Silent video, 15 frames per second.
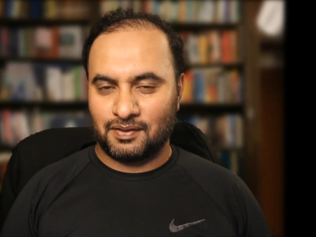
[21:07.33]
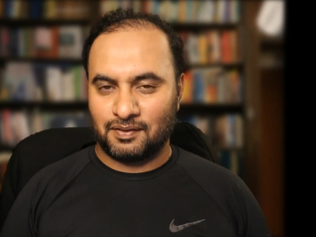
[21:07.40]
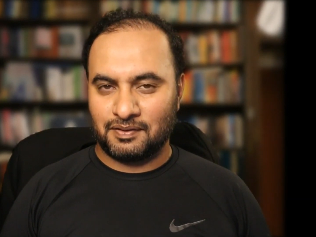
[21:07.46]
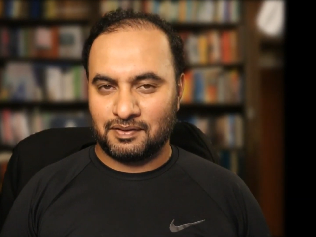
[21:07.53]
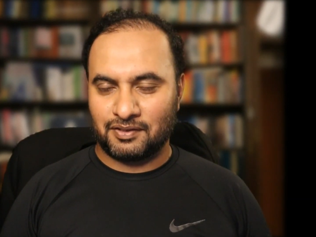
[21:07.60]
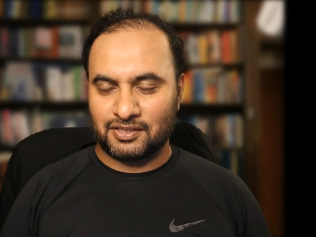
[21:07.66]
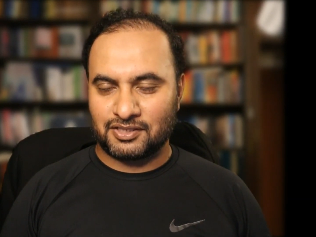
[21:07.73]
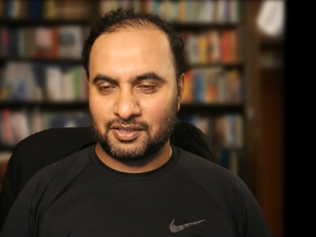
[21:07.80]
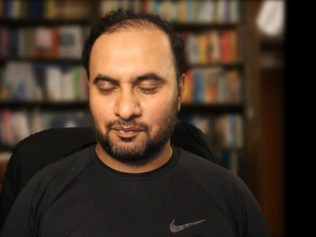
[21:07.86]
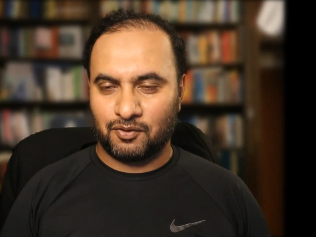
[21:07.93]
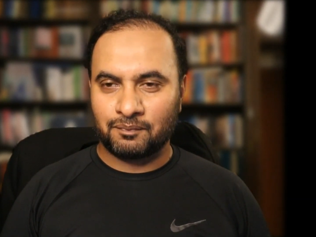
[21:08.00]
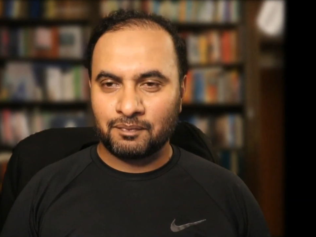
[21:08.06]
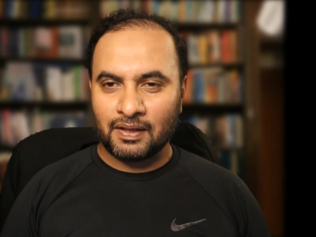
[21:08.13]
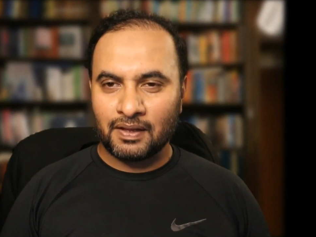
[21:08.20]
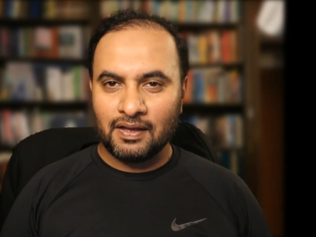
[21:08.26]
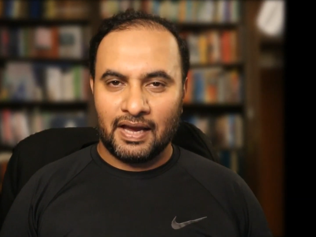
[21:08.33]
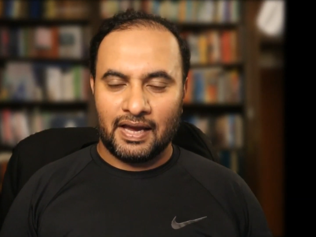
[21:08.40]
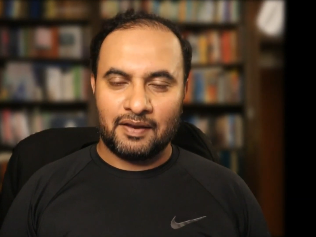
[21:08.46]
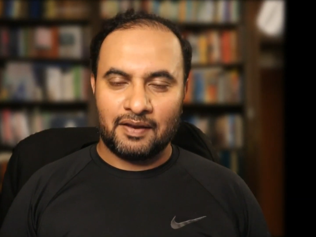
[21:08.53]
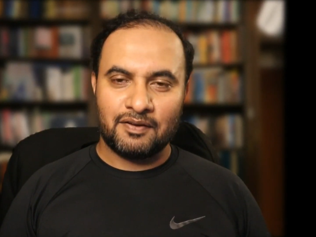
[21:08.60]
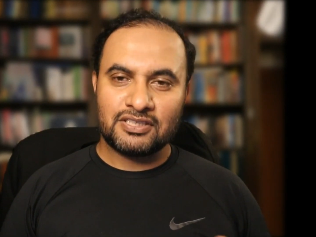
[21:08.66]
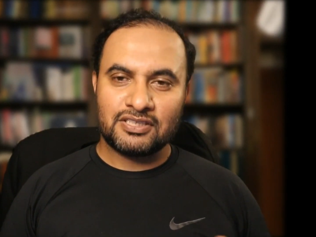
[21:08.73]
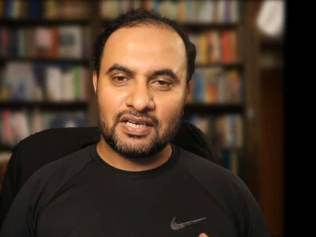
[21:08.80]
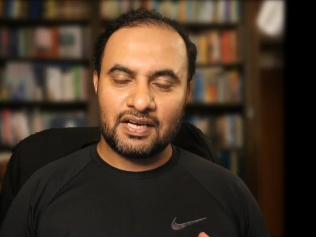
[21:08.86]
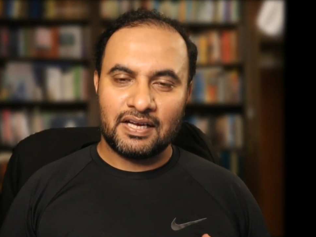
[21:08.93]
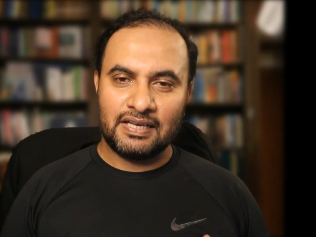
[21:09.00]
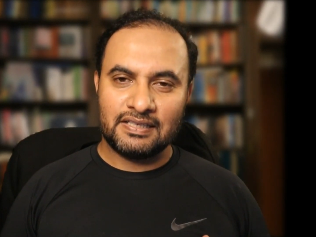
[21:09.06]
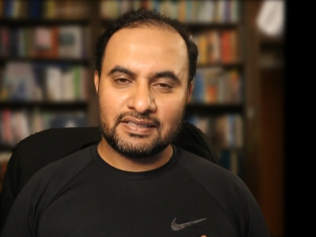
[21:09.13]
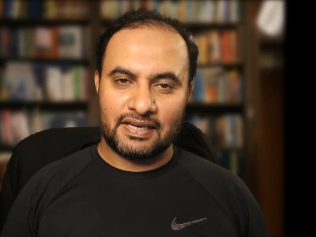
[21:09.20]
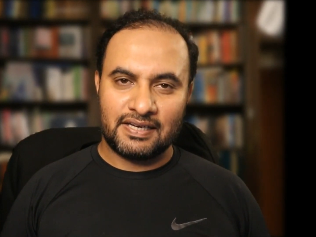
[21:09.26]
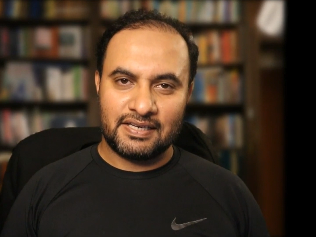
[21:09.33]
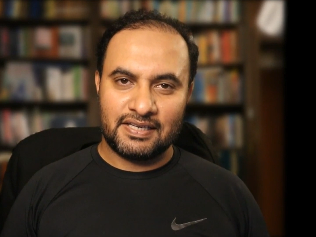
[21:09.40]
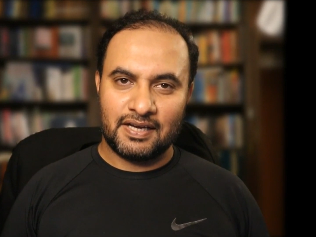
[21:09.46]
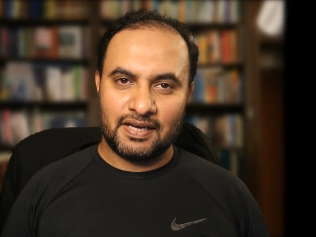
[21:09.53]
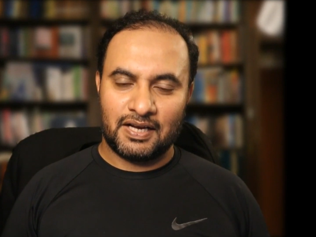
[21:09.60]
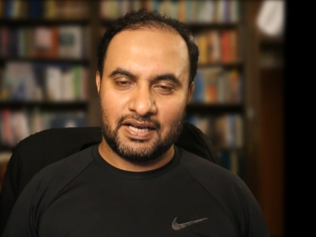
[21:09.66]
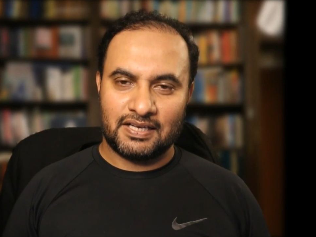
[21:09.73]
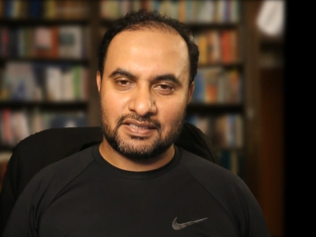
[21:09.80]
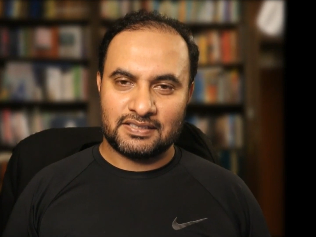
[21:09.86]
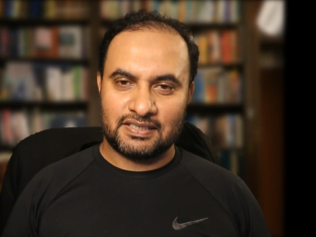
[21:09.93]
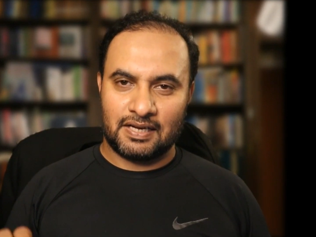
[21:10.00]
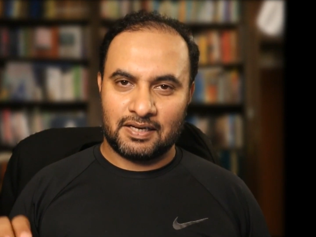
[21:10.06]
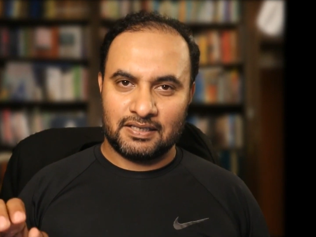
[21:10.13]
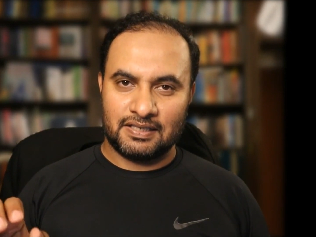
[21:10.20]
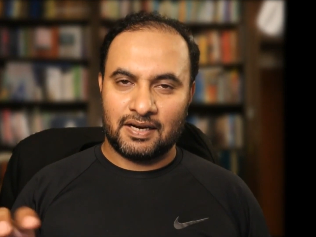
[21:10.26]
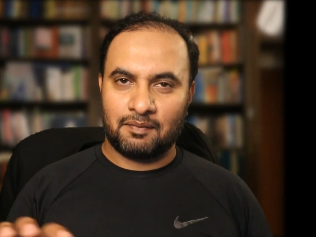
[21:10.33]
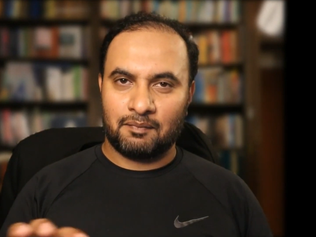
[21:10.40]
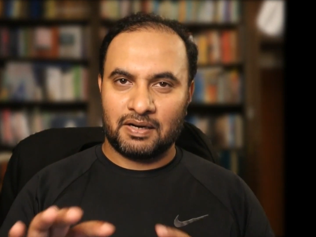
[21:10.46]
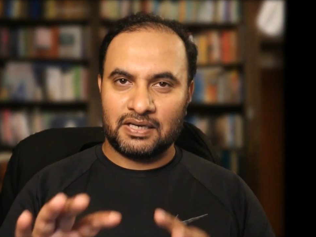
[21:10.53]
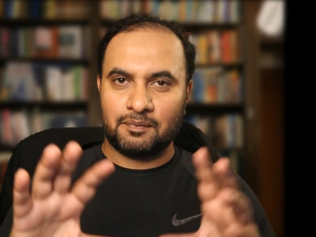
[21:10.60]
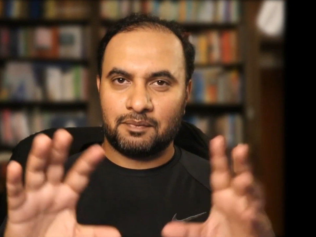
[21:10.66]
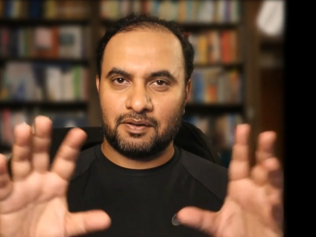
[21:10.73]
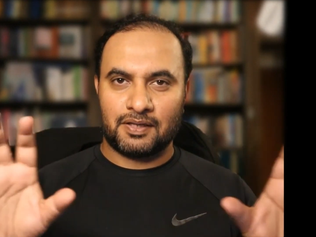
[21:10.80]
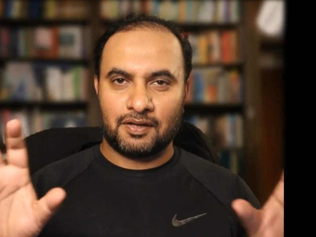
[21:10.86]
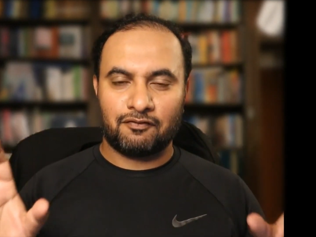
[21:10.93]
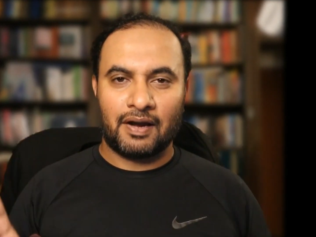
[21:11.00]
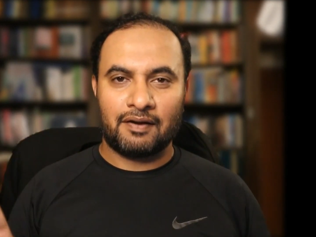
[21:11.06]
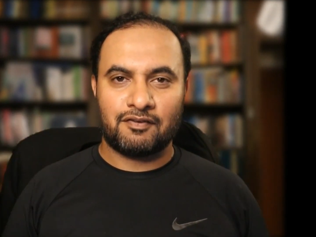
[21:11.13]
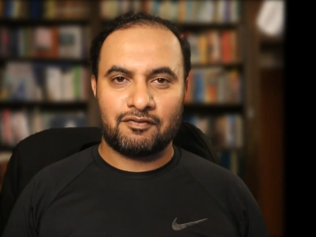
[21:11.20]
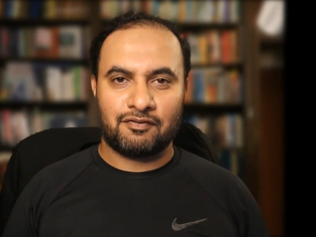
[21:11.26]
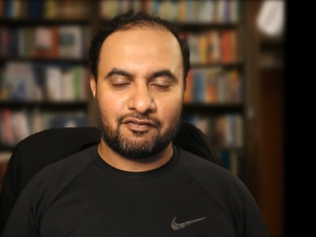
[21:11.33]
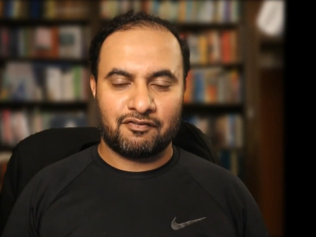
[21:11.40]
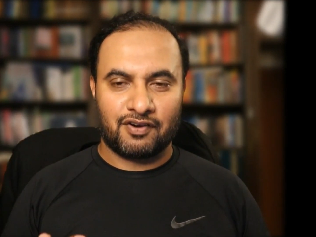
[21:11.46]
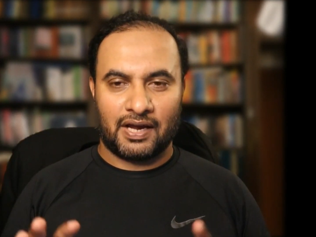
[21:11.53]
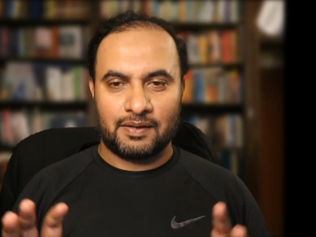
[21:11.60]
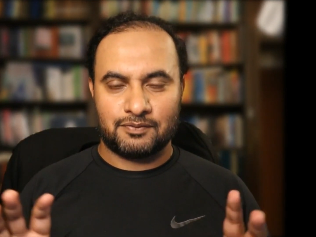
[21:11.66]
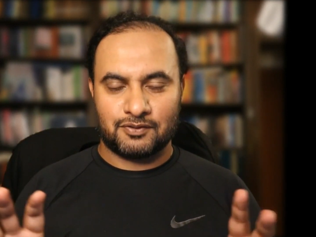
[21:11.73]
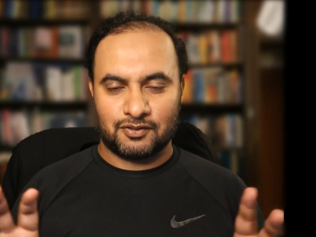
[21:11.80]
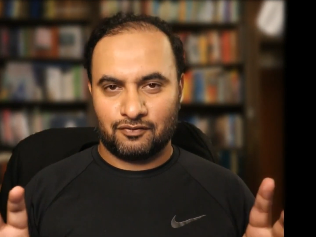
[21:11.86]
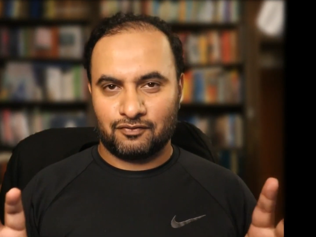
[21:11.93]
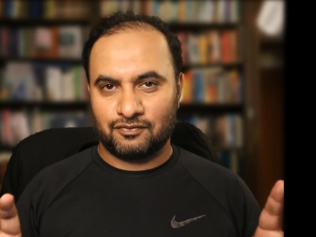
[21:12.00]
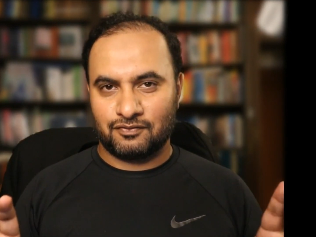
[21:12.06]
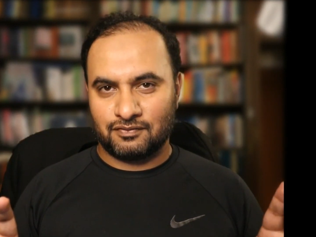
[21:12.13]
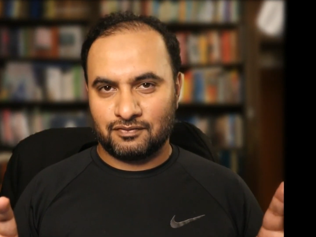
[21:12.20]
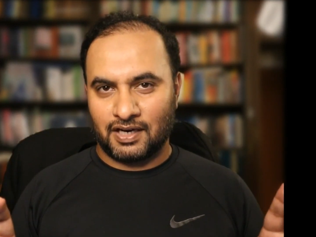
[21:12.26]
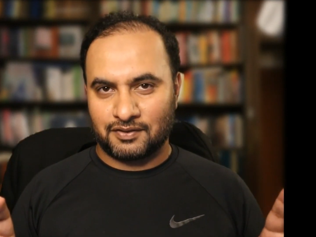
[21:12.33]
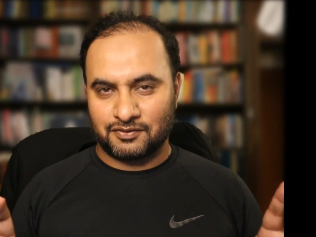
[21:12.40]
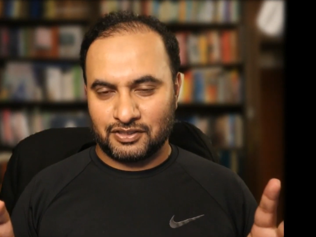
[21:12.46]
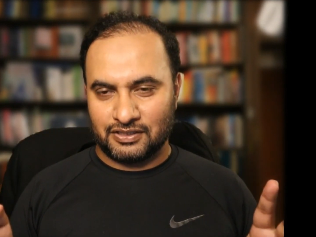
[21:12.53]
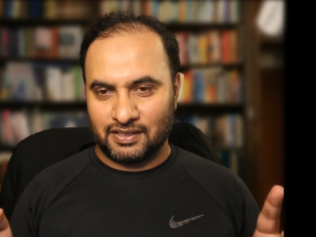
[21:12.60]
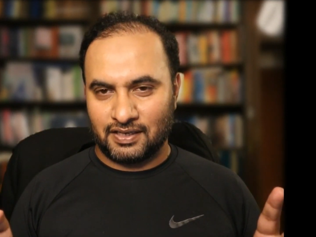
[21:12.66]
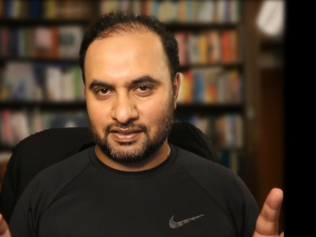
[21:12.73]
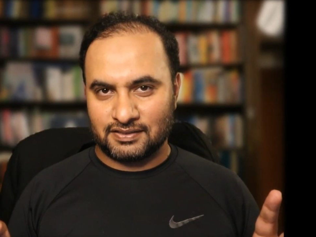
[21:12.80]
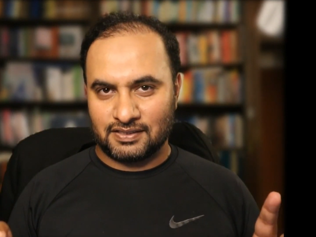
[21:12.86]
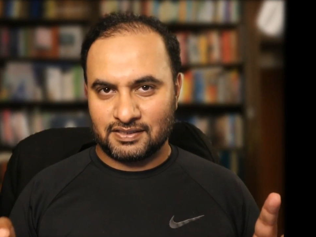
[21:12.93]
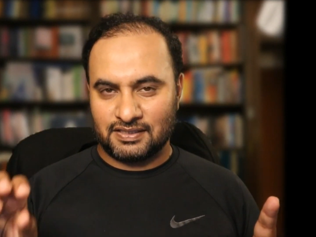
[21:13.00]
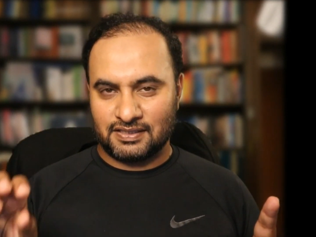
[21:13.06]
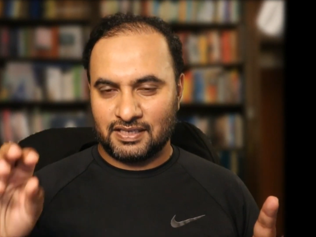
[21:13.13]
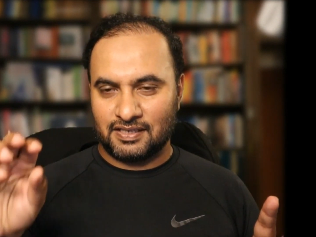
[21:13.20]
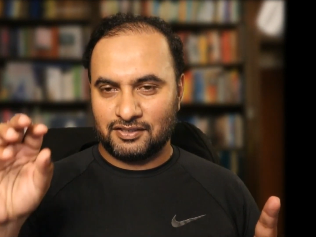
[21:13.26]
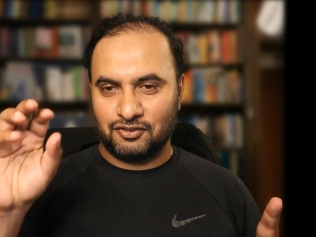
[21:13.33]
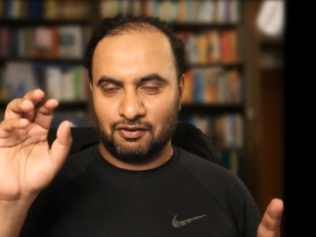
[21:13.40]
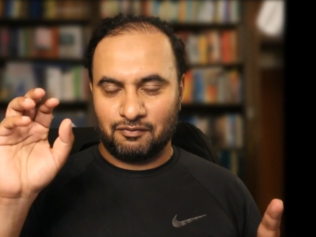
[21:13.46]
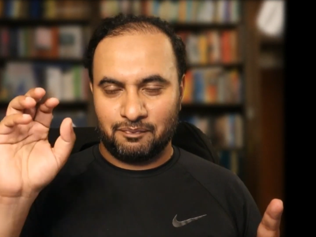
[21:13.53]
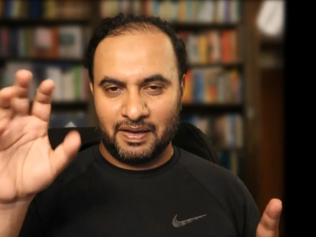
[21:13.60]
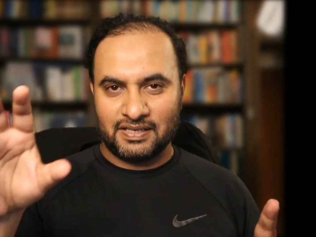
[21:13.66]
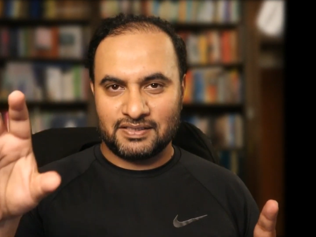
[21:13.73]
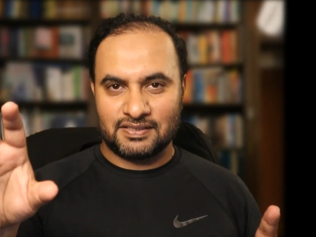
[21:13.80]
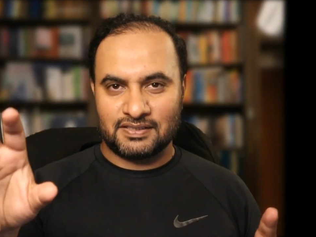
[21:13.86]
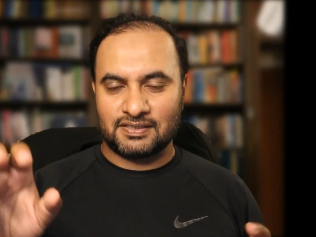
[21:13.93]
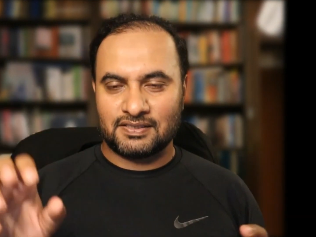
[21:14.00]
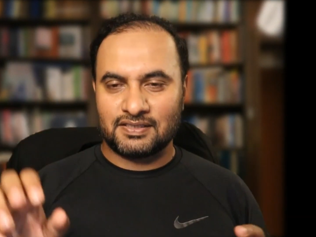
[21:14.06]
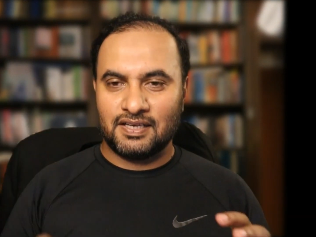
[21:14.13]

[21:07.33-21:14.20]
interesting book, in which his idea is that there are 5 different tribes of artificial intelligence. You have Bayesians,